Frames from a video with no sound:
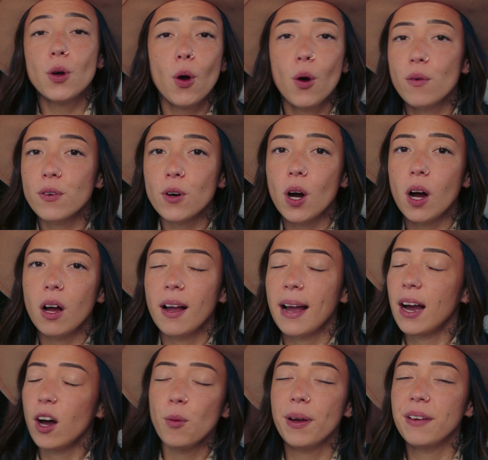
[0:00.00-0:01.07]
overall,
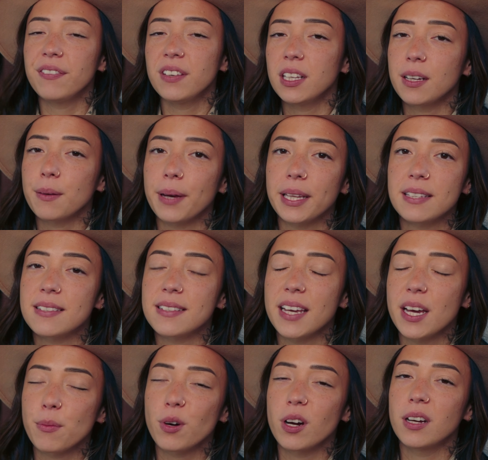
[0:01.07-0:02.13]
how am I feeling about this
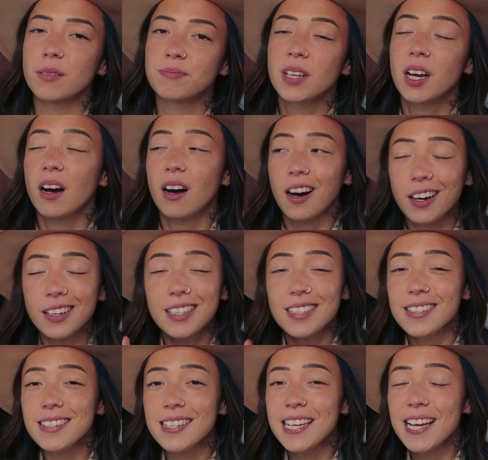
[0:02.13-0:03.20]
camera?
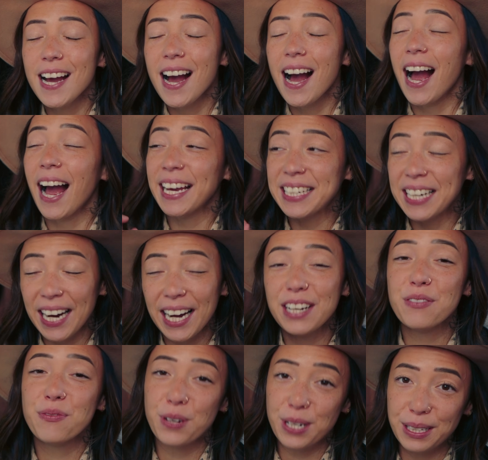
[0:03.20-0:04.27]
Honestly, I
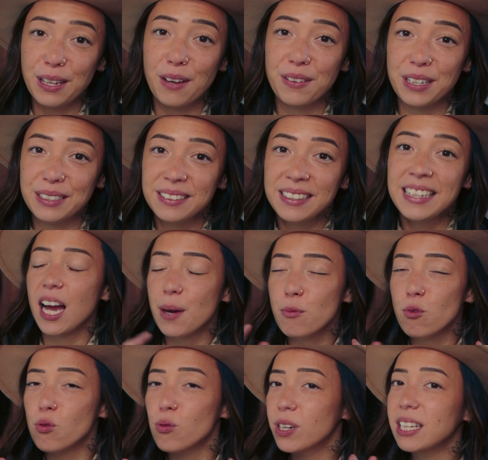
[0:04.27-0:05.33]
kind of freaking love it.
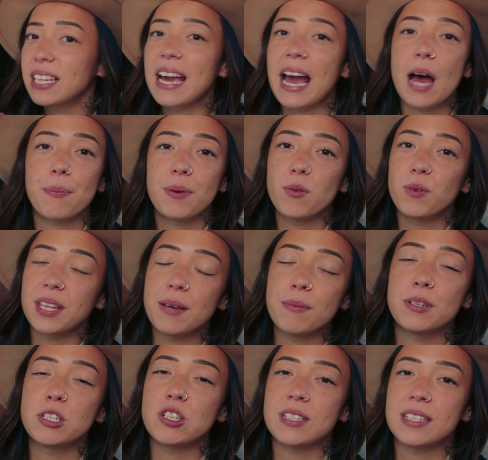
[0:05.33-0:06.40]
I'm really happy with the
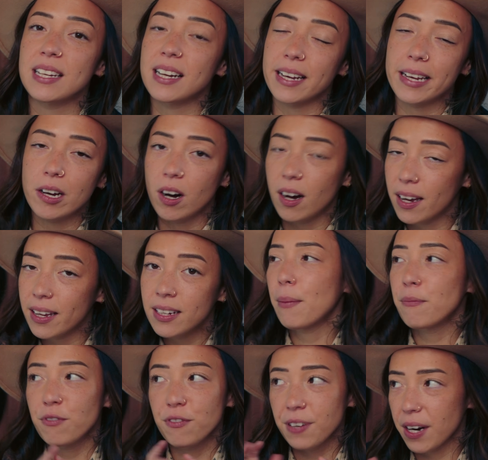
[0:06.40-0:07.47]
images that I got.
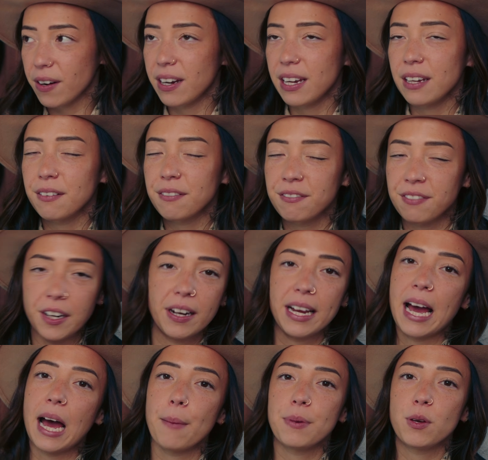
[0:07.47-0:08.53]
I'm very, very
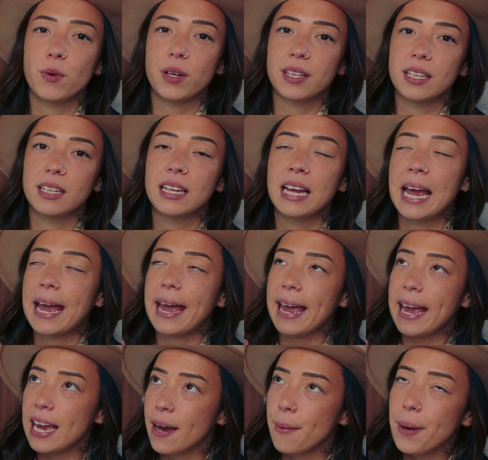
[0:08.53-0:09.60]
happy with it.
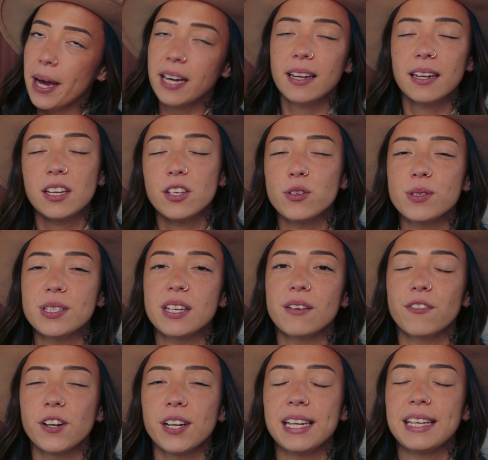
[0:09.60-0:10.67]
Am I going to use
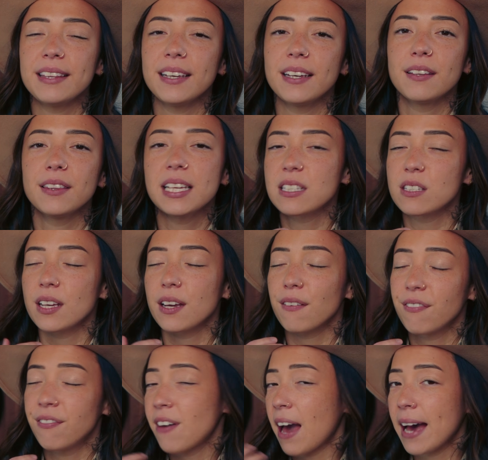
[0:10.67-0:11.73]
it for anything that's like
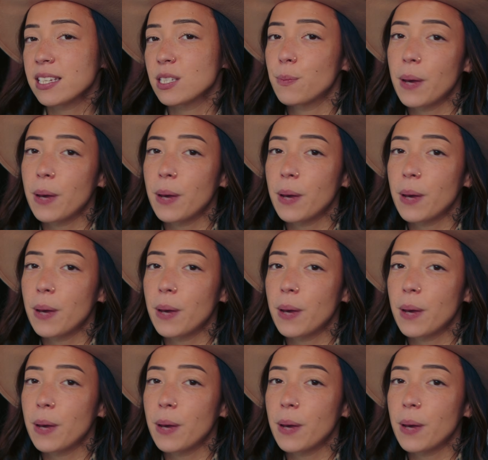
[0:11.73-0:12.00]
fast